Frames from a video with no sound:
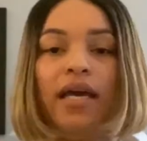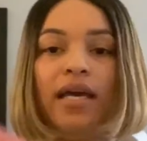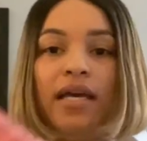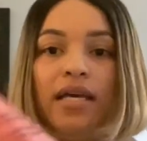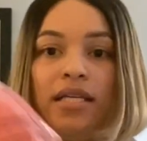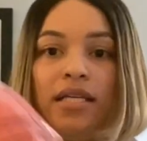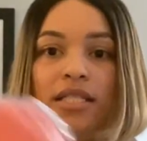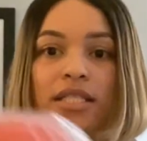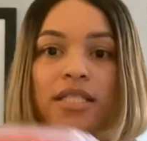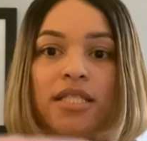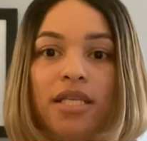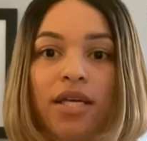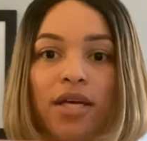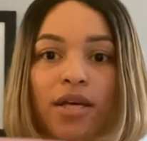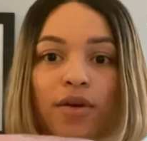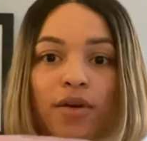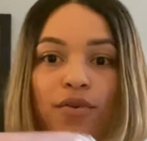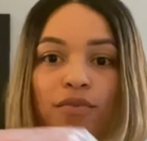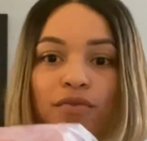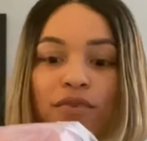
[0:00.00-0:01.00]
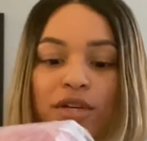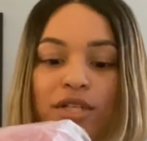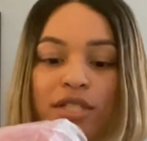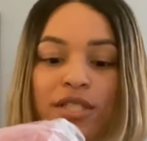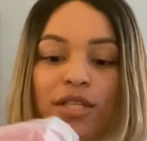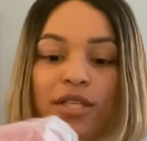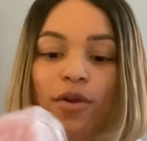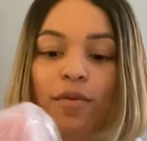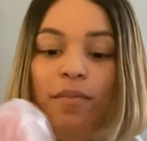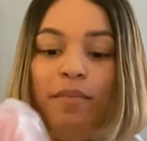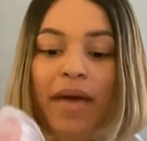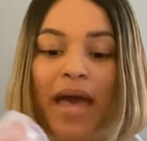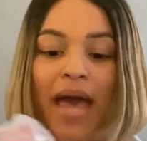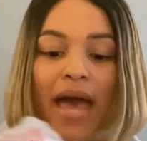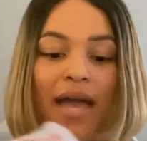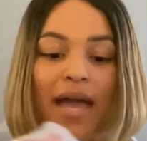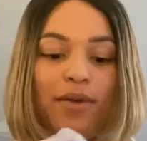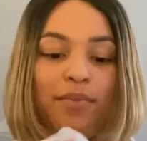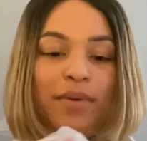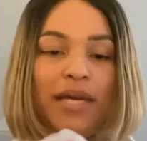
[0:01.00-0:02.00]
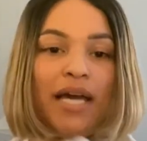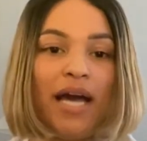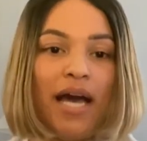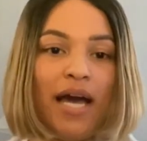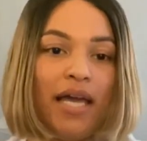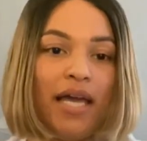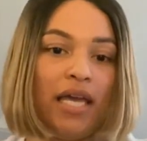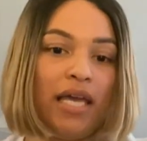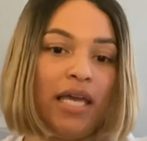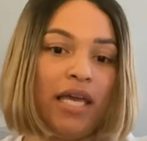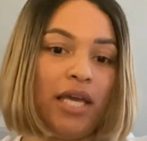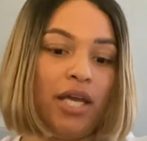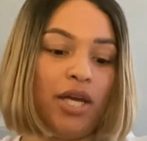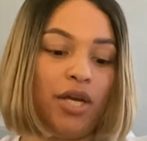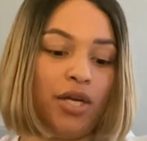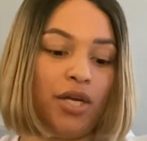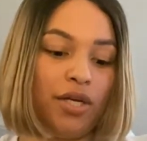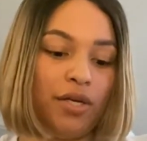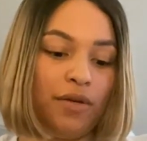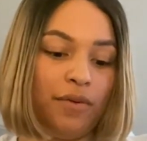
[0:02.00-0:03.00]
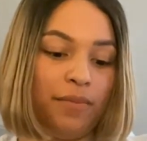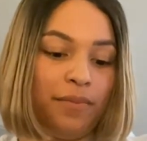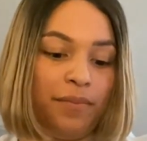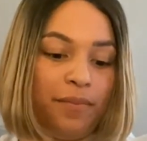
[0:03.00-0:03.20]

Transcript: Okay, so first little bag we got here.